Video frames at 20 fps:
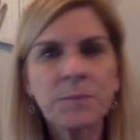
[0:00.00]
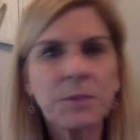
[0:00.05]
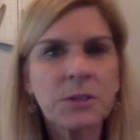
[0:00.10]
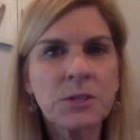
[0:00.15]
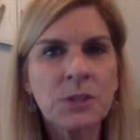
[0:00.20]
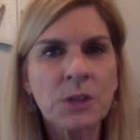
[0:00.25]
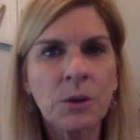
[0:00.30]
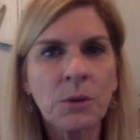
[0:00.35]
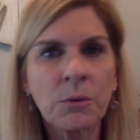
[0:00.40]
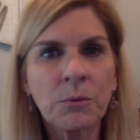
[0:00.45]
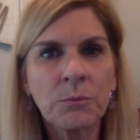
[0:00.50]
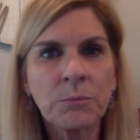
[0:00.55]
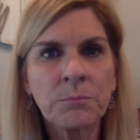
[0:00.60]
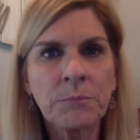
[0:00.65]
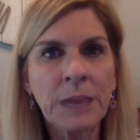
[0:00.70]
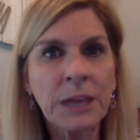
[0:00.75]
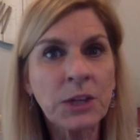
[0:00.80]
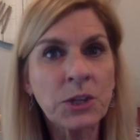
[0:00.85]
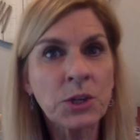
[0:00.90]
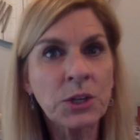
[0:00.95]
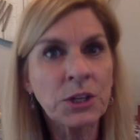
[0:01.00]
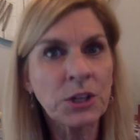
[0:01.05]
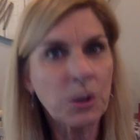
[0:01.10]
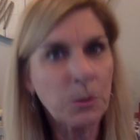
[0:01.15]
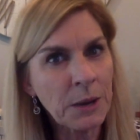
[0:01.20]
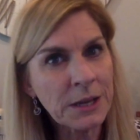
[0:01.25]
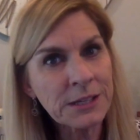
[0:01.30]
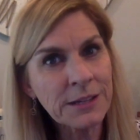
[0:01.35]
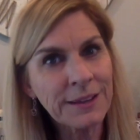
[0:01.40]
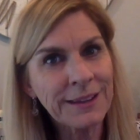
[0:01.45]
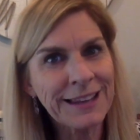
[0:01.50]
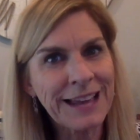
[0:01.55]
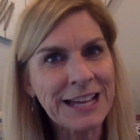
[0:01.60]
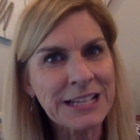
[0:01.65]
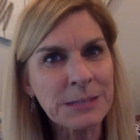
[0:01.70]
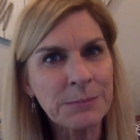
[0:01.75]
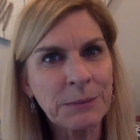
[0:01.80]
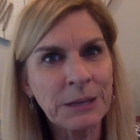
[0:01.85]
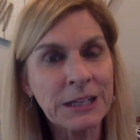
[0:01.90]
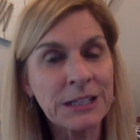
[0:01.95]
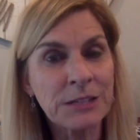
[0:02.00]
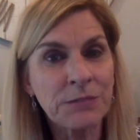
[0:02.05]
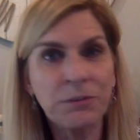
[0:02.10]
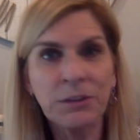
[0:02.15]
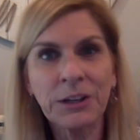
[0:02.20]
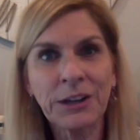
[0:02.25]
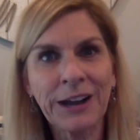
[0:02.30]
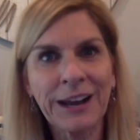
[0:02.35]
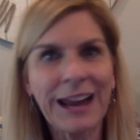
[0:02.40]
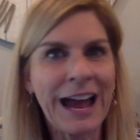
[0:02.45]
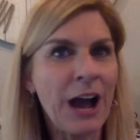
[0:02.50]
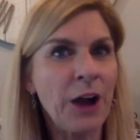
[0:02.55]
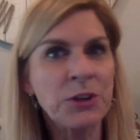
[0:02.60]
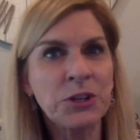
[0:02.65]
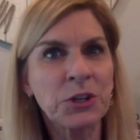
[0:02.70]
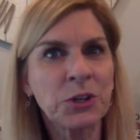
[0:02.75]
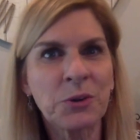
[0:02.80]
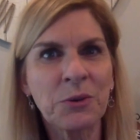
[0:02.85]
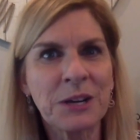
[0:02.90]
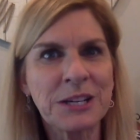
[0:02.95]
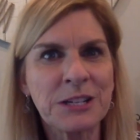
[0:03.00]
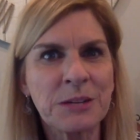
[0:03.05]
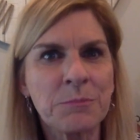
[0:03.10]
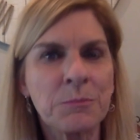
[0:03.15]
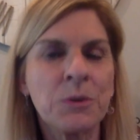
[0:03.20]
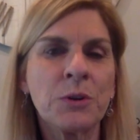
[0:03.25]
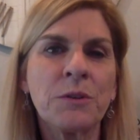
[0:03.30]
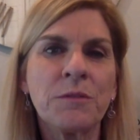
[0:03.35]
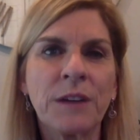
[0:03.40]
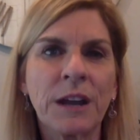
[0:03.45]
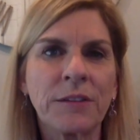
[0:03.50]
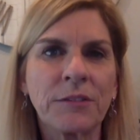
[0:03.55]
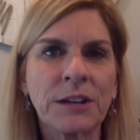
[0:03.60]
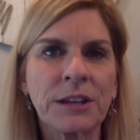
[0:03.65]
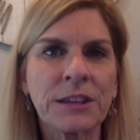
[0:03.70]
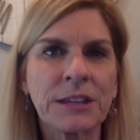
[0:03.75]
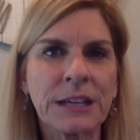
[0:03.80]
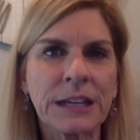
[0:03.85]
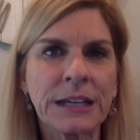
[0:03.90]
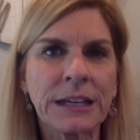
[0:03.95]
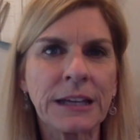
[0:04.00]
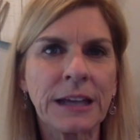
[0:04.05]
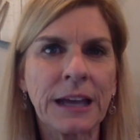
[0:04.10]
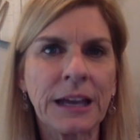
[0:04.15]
So make sure you don't wait till the last minute to figure out how you're going to move everything.